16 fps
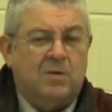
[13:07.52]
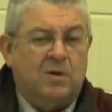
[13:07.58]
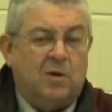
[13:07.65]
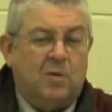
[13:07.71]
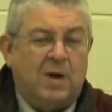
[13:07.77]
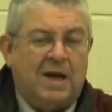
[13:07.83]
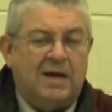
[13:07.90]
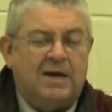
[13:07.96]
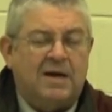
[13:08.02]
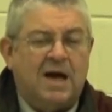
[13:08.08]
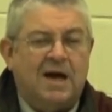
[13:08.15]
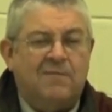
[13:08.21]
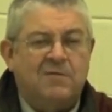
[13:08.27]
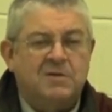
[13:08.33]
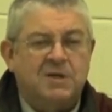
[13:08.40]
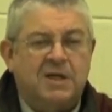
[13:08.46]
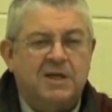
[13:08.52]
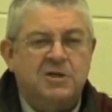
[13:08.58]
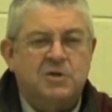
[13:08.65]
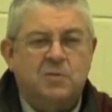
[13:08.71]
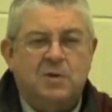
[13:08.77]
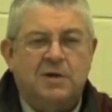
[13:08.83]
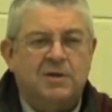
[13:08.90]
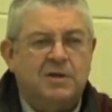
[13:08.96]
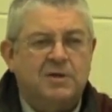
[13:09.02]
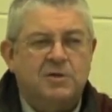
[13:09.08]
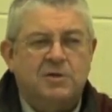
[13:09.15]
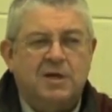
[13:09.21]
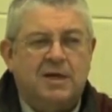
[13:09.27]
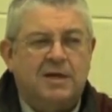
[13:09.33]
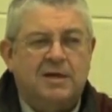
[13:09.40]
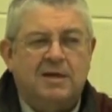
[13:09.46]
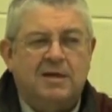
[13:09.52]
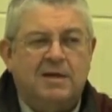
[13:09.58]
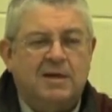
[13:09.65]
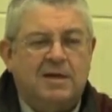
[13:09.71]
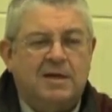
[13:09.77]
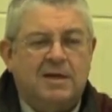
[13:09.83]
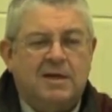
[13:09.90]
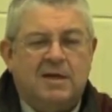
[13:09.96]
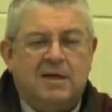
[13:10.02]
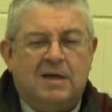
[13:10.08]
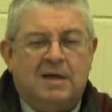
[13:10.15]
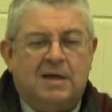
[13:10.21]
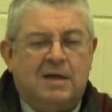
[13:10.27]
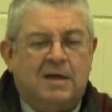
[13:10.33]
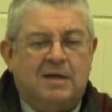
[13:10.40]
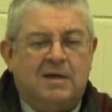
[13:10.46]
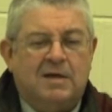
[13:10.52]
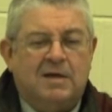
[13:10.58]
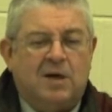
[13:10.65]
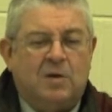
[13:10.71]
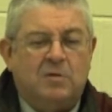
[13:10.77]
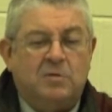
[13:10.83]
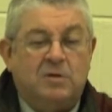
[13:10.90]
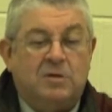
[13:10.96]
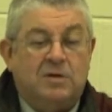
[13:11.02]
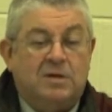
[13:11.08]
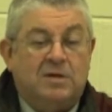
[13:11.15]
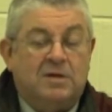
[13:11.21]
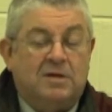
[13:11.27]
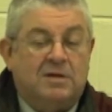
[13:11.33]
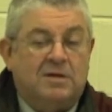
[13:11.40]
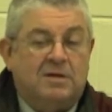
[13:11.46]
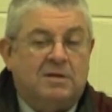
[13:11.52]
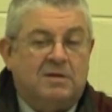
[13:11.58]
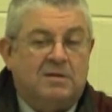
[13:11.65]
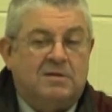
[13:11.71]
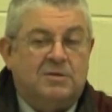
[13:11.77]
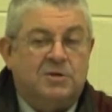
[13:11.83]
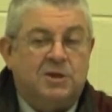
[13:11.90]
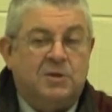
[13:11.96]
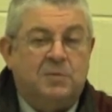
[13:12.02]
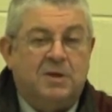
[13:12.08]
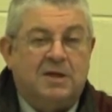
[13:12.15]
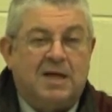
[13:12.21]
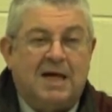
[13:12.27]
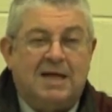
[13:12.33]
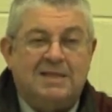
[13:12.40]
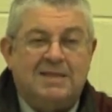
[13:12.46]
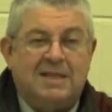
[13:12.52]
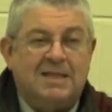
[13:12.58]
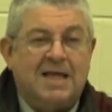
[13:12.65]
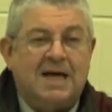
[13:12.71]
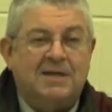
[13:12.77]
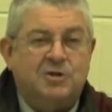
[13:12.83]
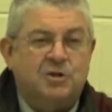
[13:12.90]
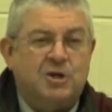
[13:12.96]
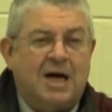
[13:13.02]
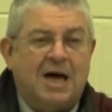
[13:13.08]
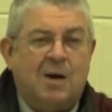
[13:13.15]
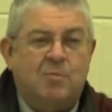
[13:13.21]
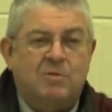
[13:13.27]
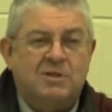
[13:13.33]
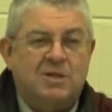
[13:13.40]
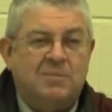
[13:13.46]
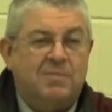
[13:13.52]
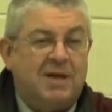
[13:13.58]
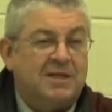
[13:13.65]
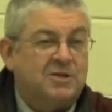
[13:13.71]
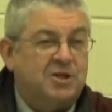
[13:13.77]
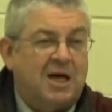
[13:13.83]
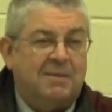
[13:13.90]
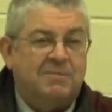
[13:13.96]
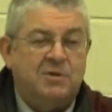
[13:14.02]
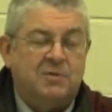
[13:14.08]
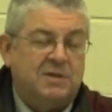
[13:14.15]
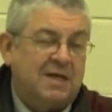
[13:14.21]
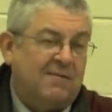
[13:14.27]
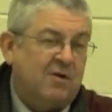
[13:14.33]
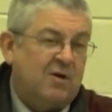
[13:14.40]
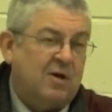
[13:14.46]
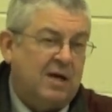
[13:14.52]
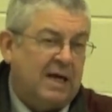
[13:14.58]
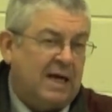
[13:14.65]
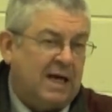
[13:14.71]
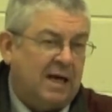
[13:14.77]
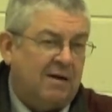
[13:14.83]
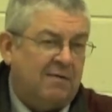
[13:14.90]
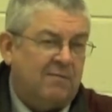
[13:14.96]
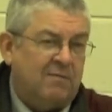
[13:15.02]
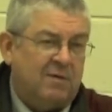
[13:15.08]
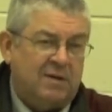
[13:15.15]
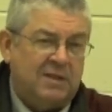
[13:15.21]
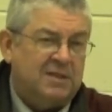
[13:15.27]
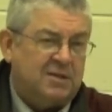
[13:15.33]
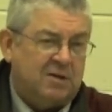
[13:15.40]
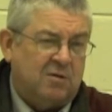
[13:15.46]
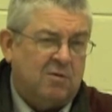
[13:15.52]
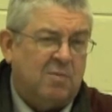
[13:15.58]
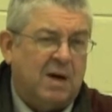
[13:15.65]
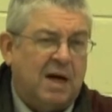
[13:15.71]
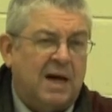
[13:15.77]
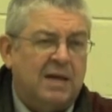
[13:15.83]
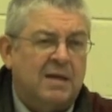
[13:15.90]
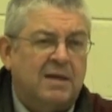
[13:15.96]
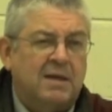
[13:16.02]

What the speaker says: You know, I had a conversation with, and you know, she realized that job was the best job she was ever going to have, at least in her mind,